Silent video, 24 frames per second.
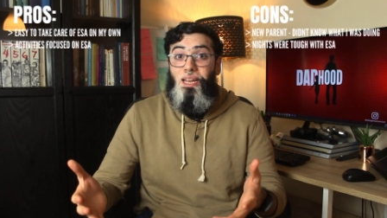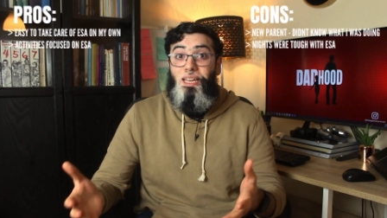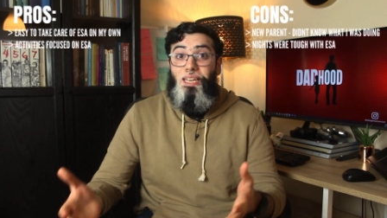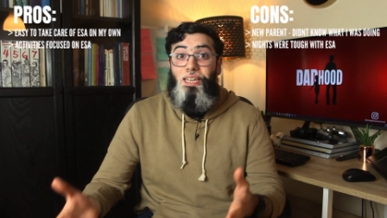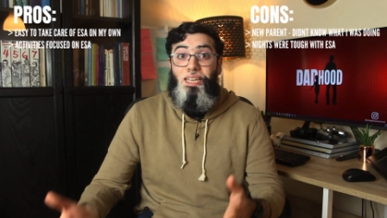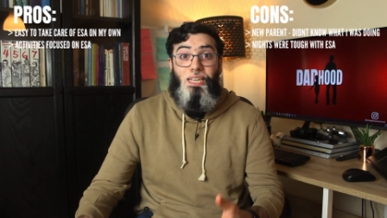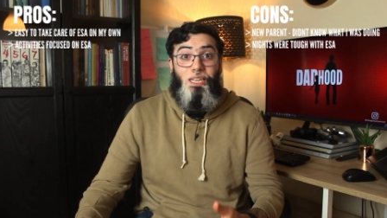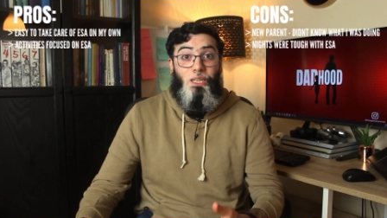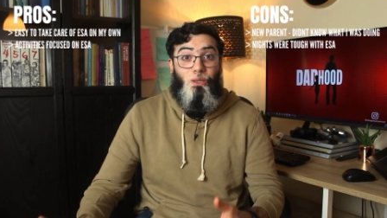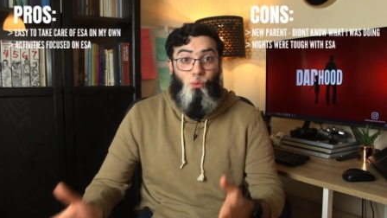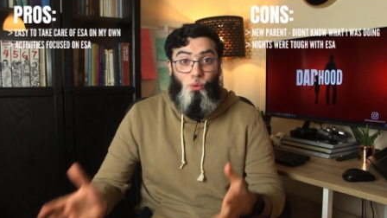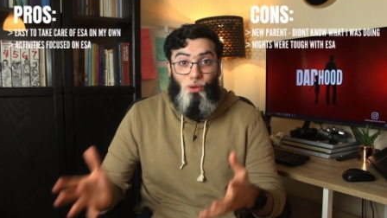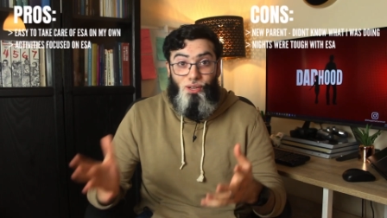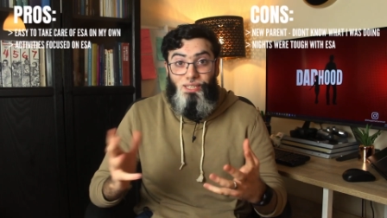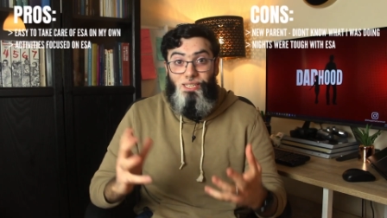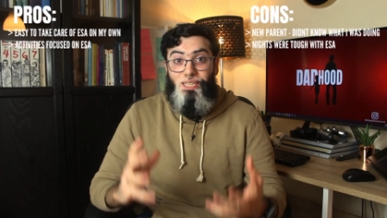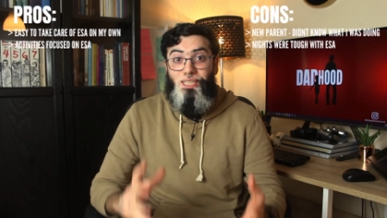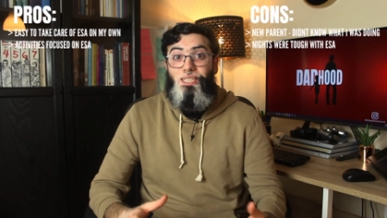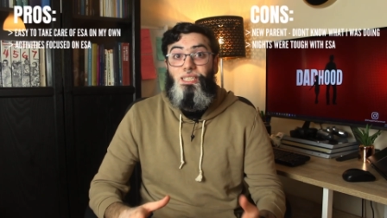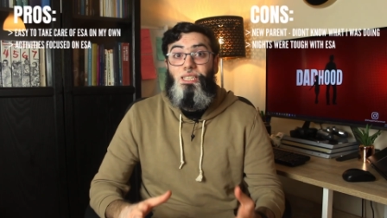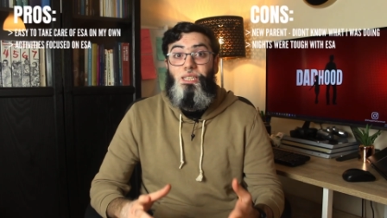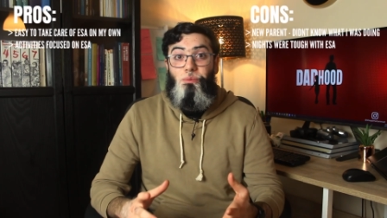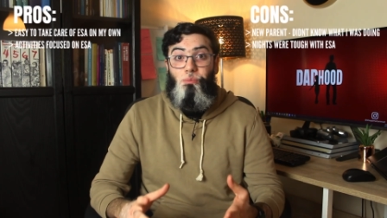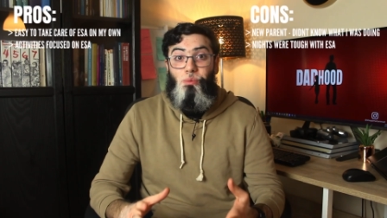he'd want
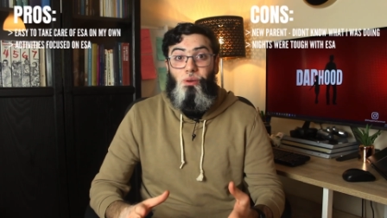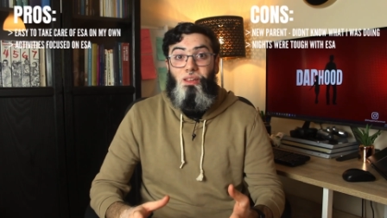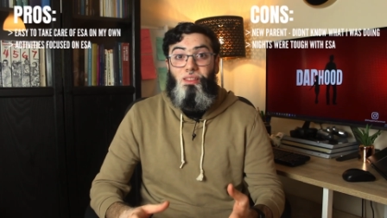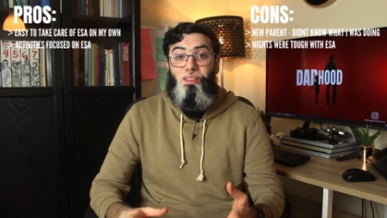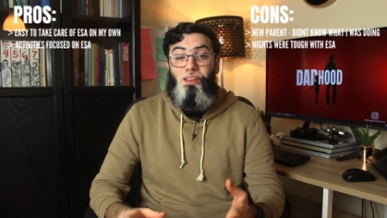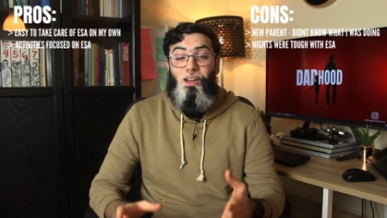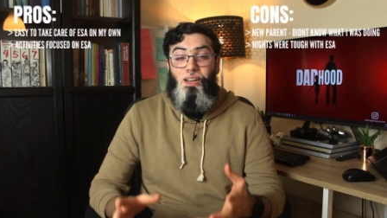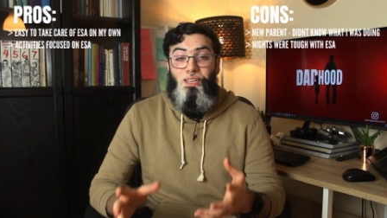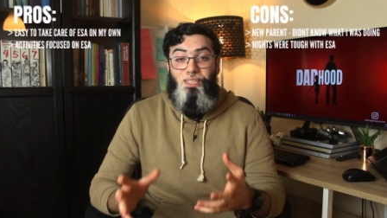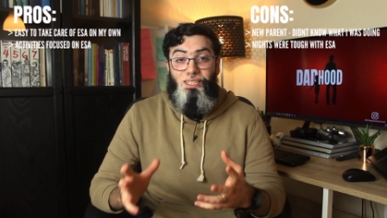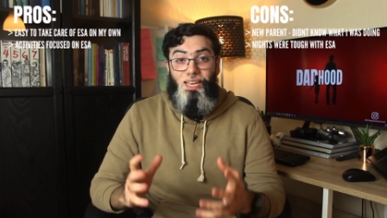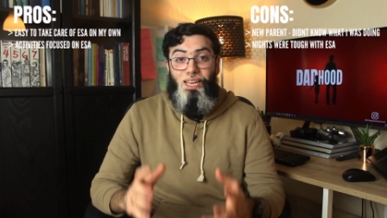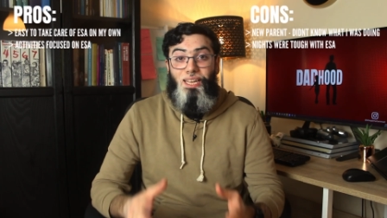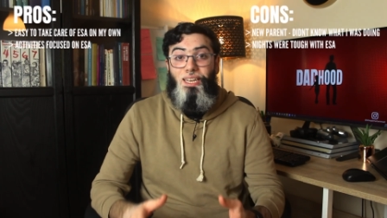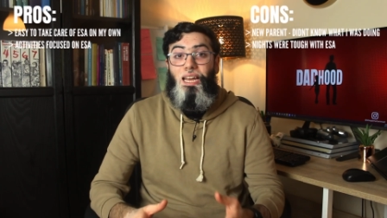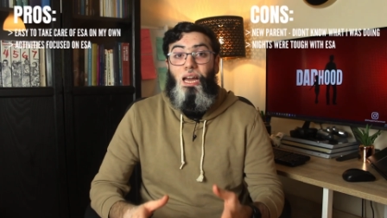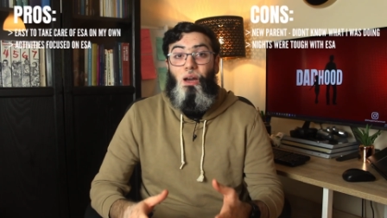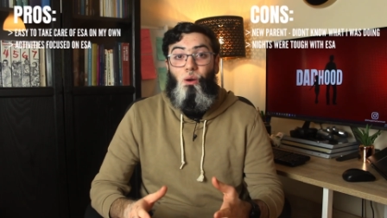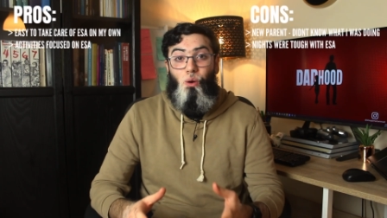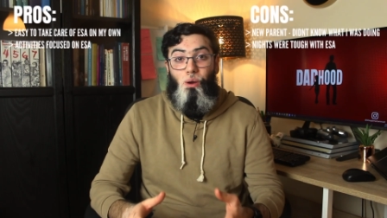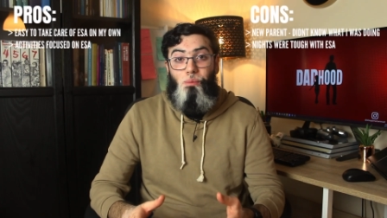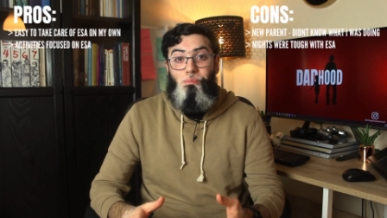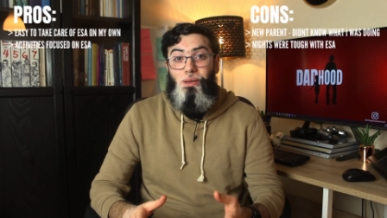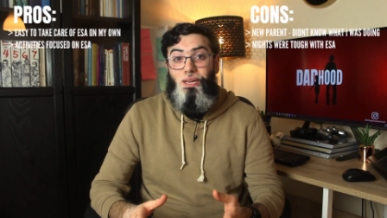to sleep with us in
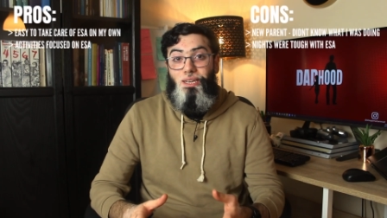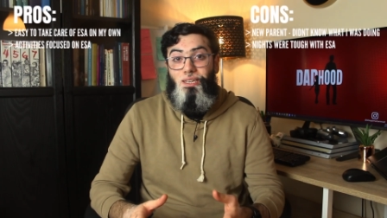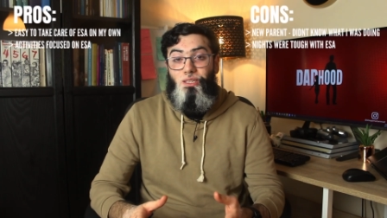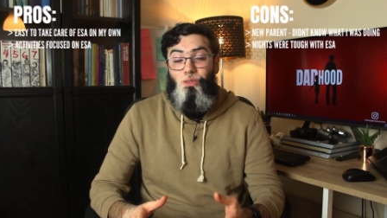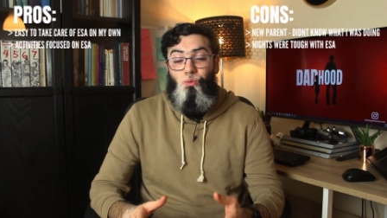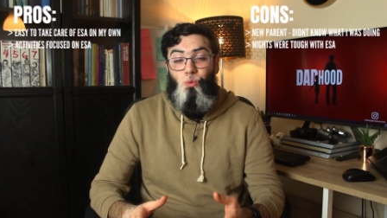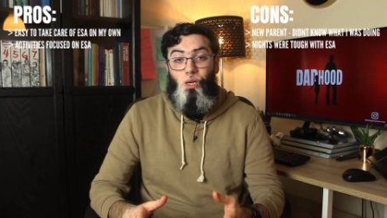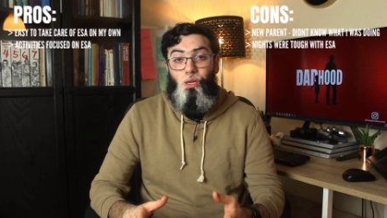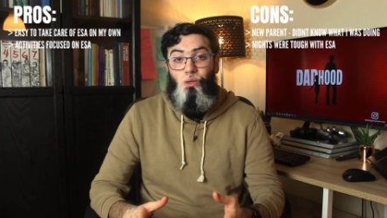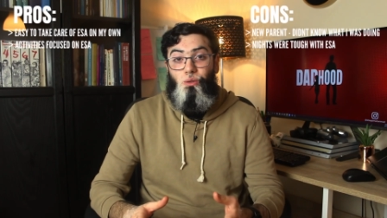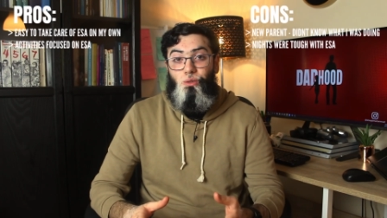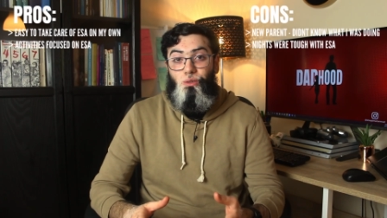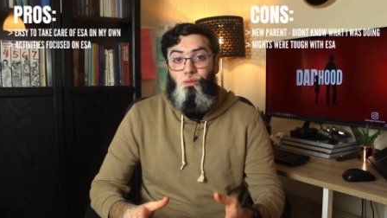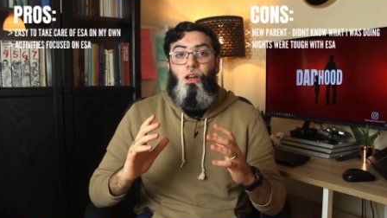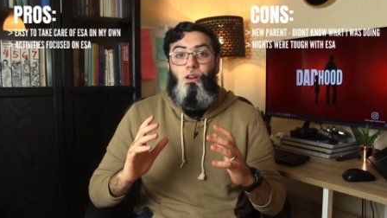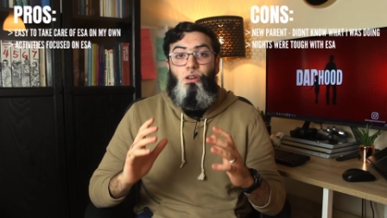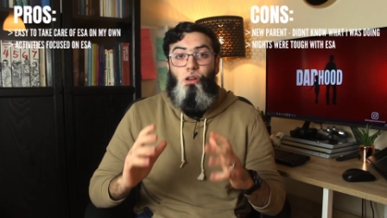our bed as well.